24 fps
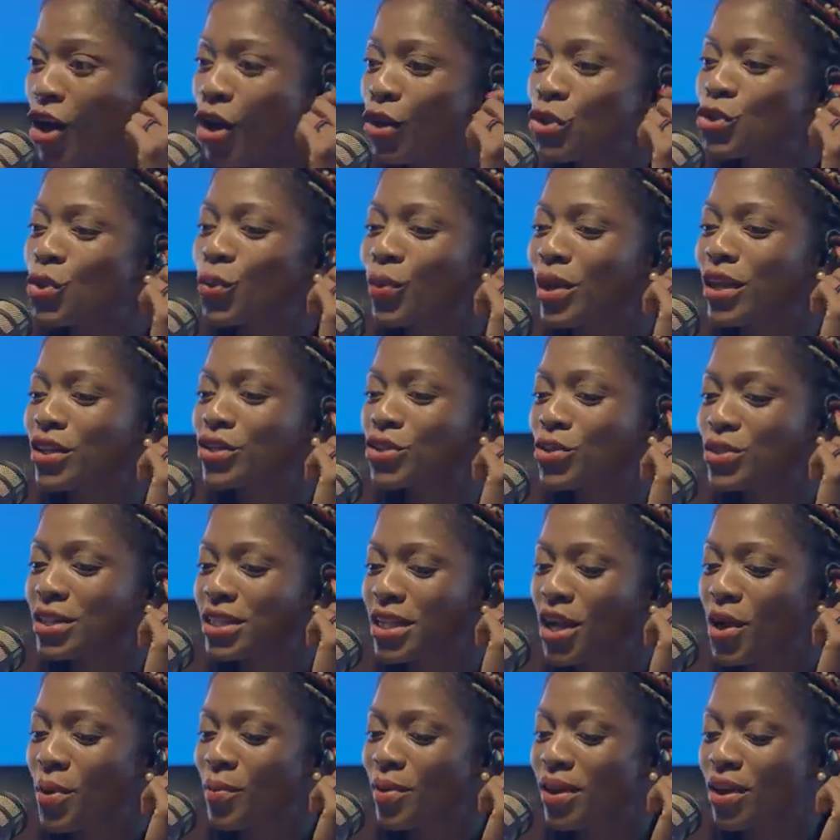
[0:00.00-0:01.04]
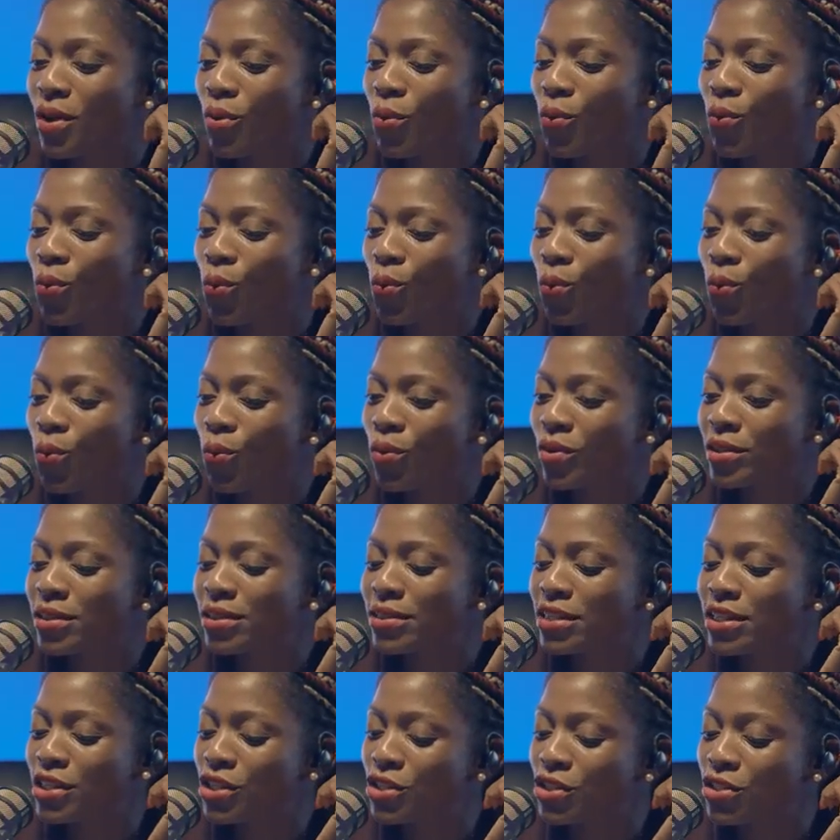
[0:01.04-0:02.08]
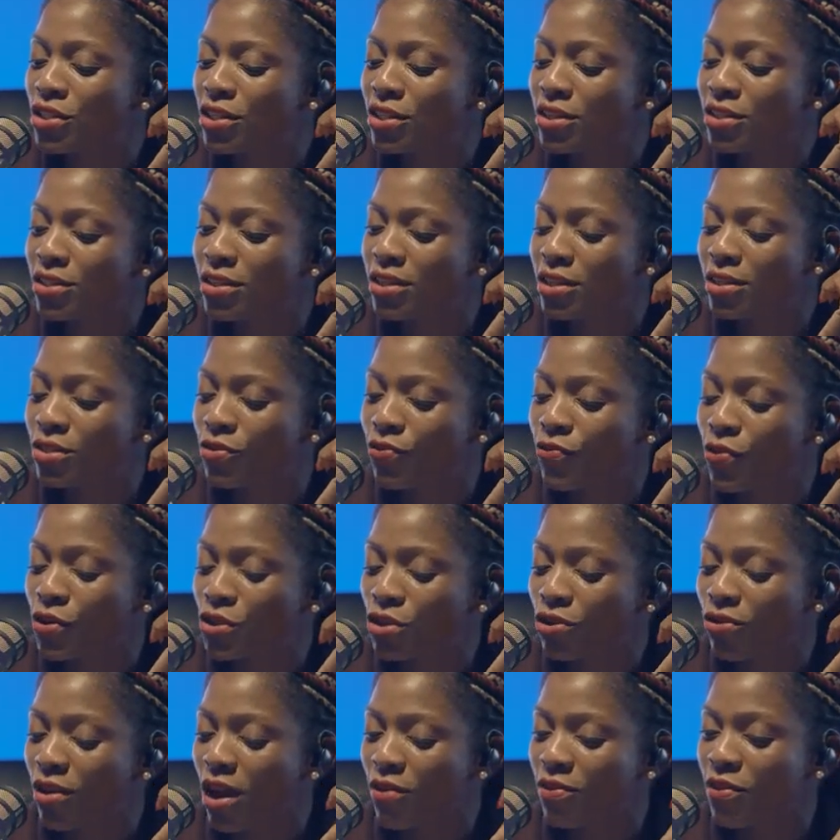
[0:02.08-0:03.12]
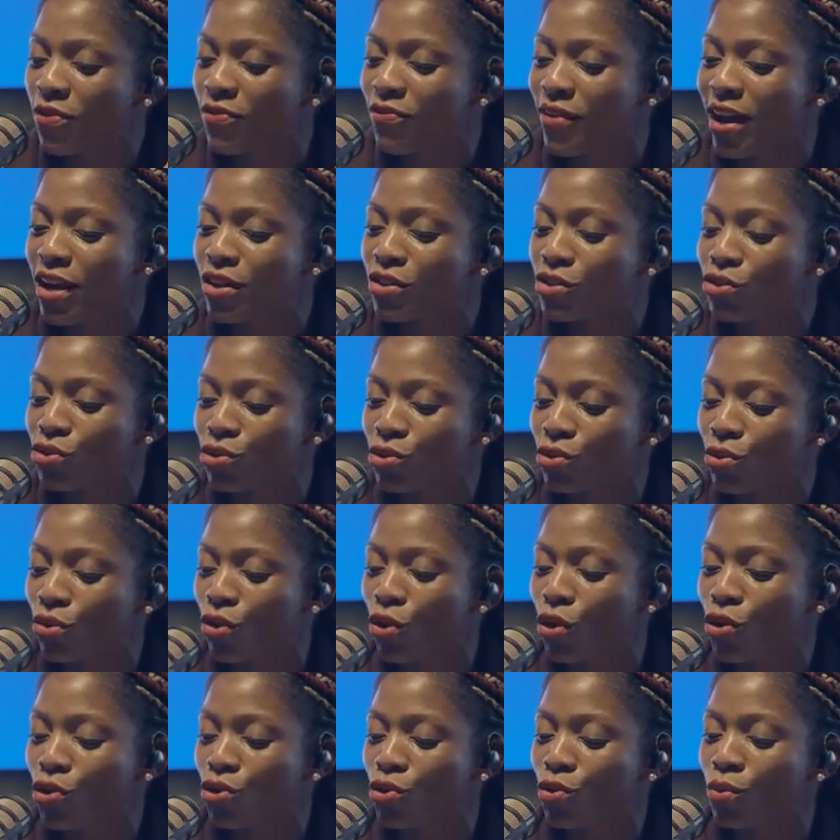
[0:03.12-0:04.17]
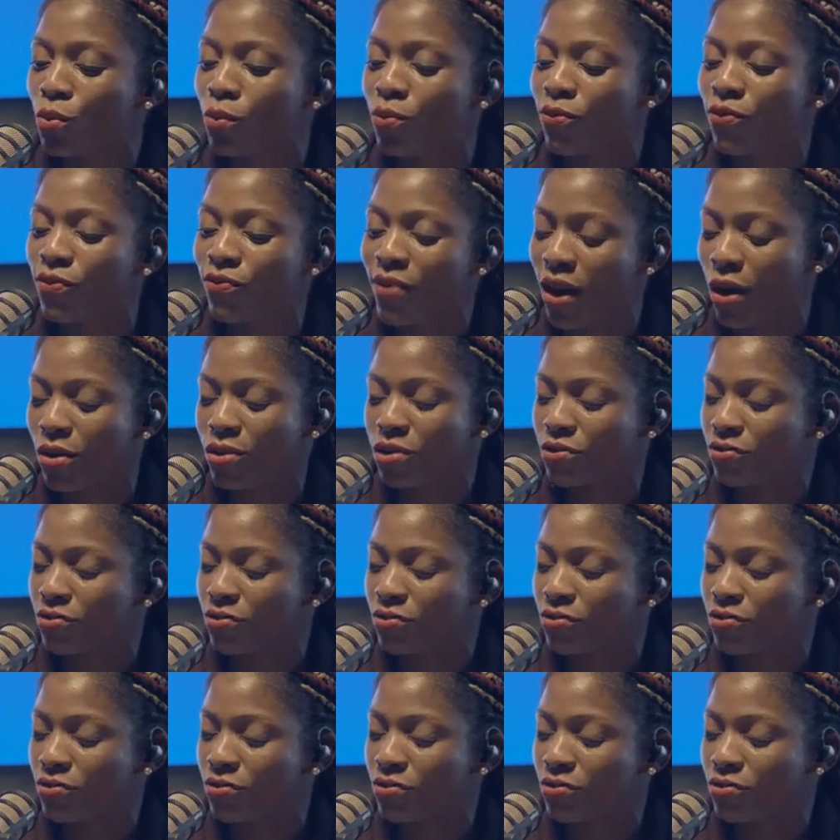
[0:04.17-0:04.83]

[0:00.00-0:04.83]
So wait, so tell me, did photography find you, or you found